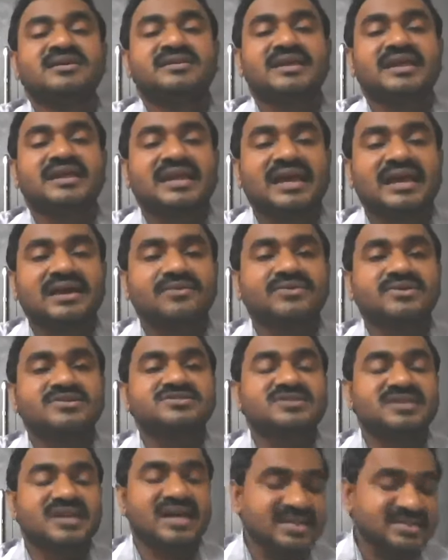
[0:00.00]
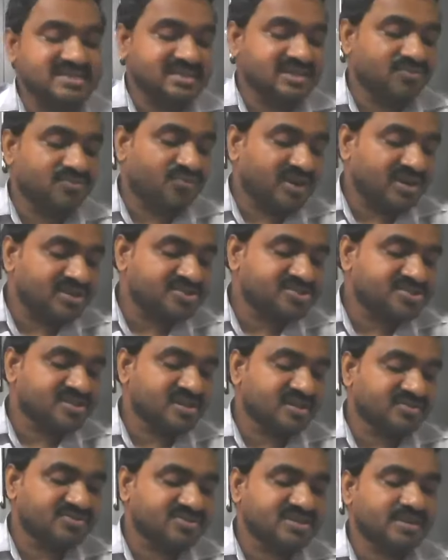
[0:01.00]
the language as a function
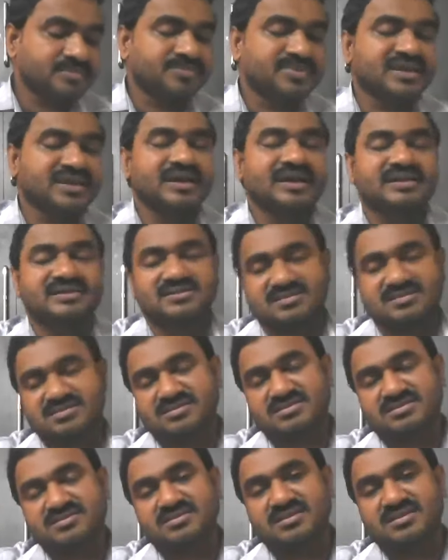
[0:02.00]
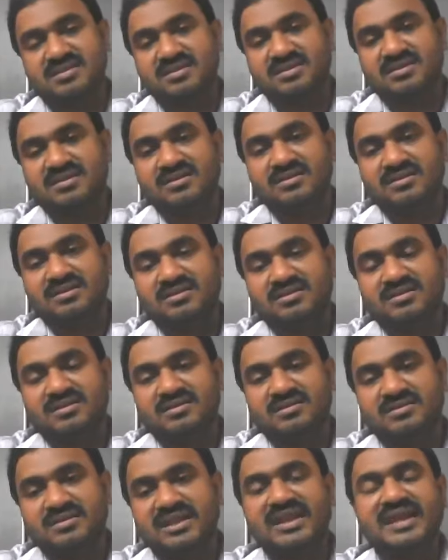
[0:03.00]
of something else.
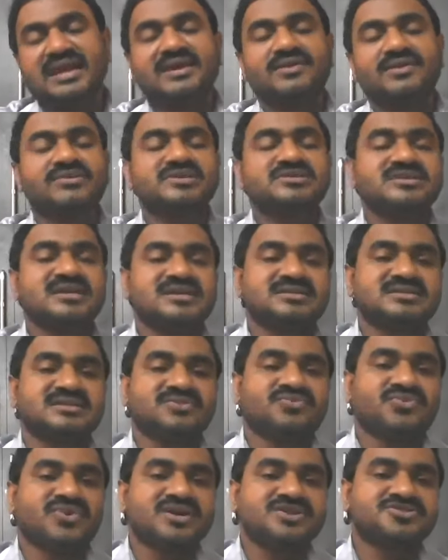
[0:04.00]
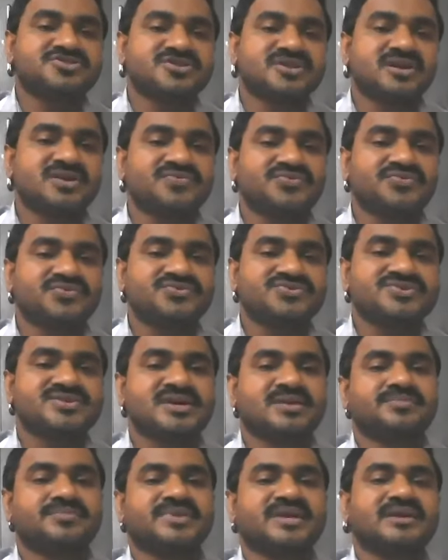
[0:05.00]
The language as a function of
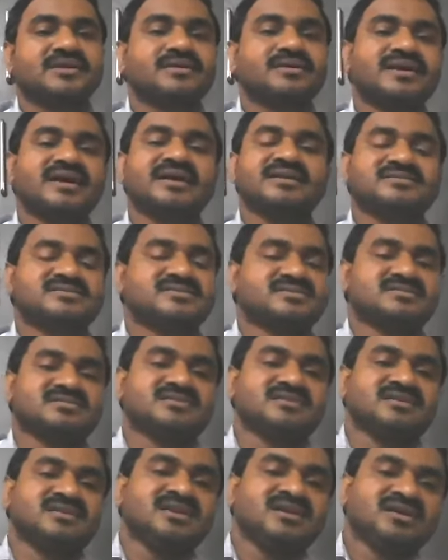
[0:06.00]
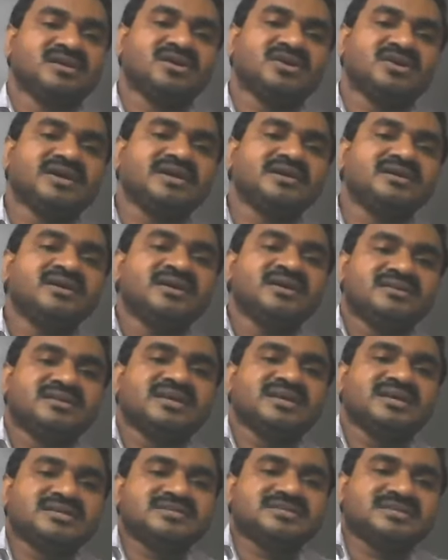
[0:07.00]
something else. Okay,
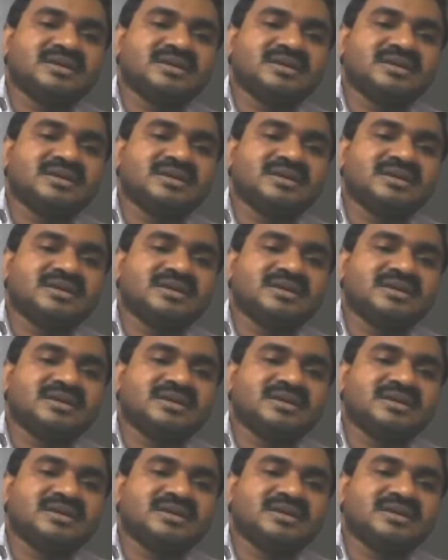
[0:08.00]
there is